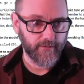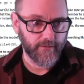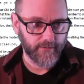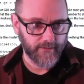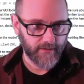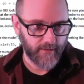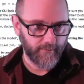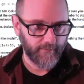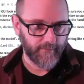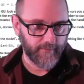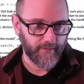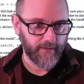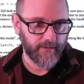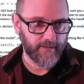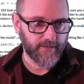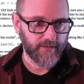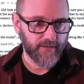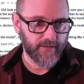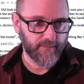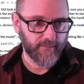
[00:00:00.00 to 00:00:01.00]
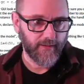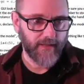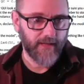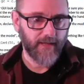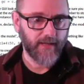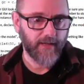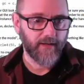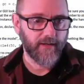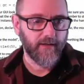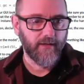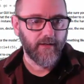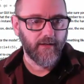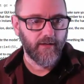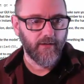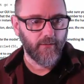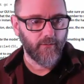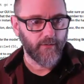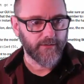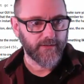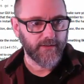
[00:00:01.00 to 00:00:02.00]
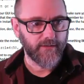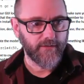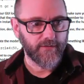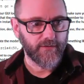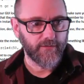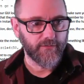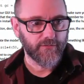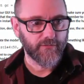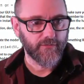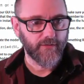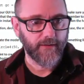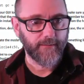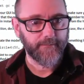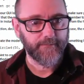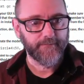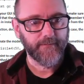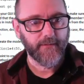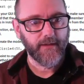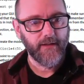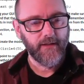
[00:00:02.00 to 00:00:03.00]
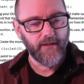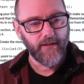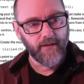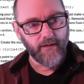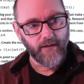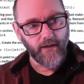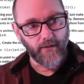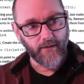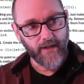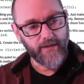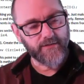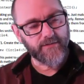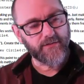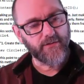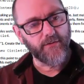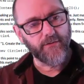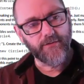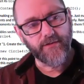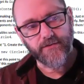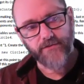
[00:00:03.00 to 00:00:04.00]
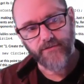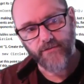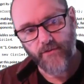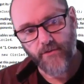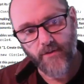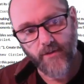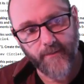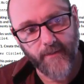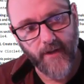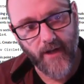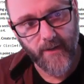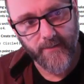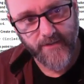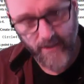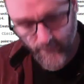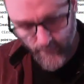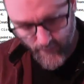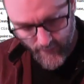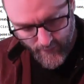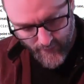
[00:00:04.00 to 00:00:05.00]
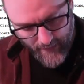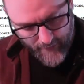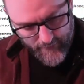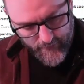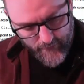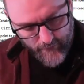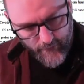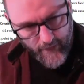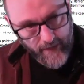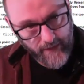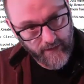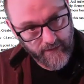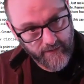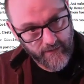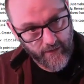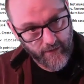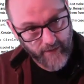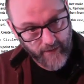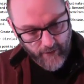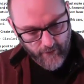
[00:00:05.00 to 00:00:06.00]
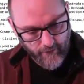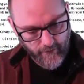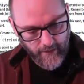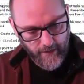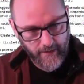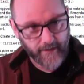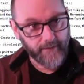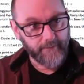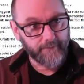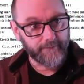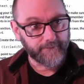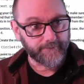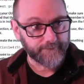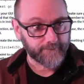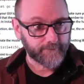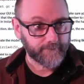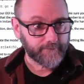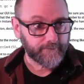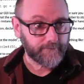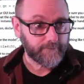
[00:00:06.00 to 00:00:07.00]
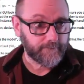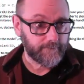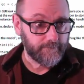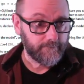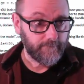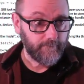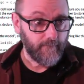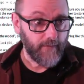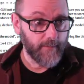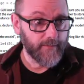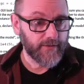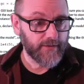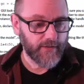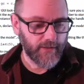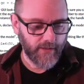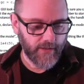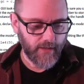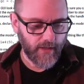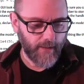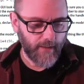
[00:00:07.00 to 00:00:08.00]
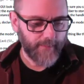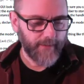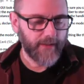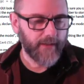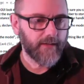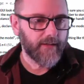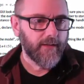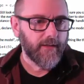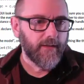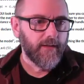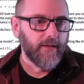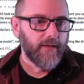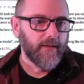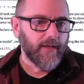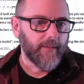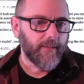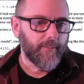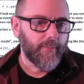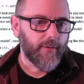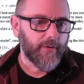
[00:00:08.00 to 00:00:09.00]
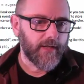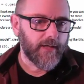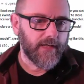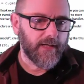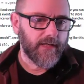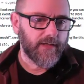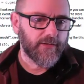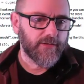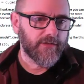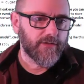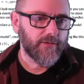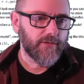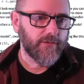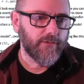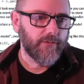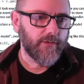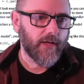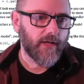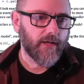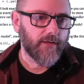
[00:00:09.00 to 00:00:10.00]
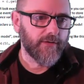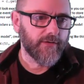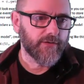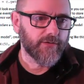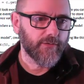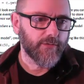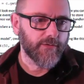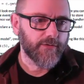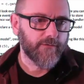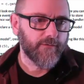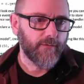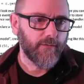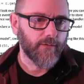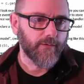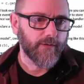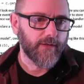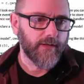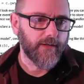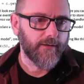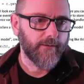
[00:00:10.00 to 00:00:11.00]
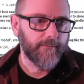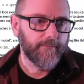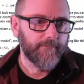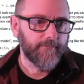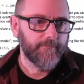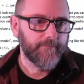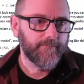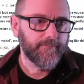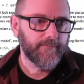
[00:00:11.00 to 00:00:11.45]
So it's displaying what's in the toString. Okay, so the circle object we don't have to write. It's already created. I'm just going to copy it and put it into the source folder here.